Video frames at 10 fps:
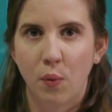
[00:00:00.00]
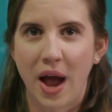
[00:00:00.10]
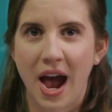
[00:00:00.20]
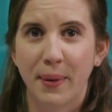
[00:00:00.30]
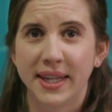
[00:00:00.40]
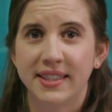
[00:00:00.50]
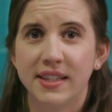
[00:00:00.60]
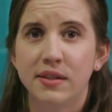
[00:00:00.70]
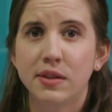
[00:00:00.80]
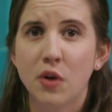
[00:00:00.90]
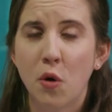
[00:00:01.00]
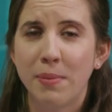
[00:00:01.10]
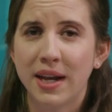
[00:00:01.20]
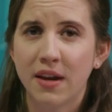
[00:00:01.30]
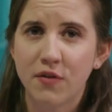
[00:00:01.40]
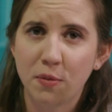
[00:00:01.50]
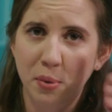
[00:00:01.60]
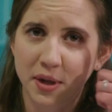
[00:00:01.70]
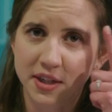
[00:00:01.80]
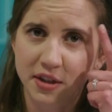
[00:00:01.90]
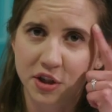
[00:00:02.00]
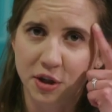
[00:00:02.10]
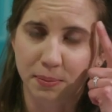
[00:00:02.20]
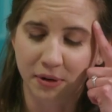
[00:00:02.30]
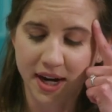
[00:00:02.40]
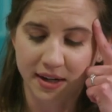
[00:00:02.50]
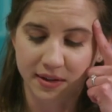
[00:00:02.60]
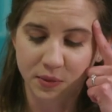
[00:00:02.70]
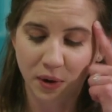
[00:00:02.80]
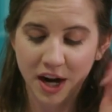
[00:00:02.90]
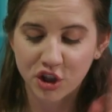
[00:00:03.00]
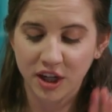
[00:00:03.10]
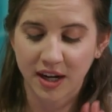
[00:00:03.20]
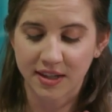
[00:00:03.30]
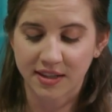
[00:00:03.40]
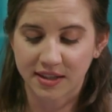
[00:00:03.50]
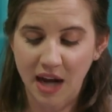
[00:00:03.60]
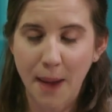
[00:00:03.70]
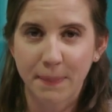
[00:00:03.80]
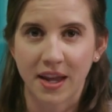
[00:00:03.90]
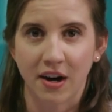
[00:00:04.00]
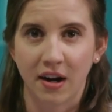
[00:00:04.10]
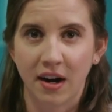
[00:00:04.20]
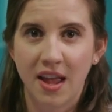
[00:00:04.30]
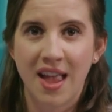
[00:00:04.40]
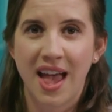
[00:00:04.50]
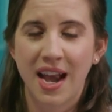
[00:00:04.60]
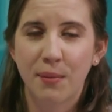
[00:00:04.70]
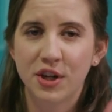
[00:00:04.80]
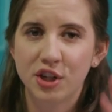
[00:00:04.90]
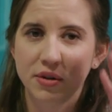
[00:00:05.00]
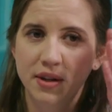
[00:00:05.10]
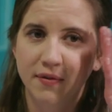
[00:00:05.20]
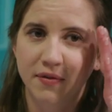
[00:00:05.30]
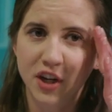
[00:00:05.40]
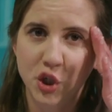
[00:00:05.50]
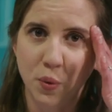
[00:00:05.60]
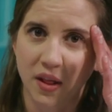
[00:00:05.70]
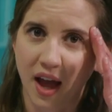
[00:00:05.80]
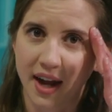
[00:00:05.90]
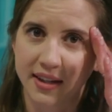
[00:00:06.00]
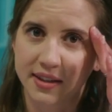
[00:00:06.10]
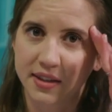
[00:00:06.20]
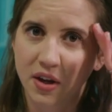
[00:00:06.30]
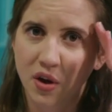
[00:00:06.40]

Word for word: wow, I see so many of you pointing to your brains. We're actually gonna stop here, and I want you to visualize.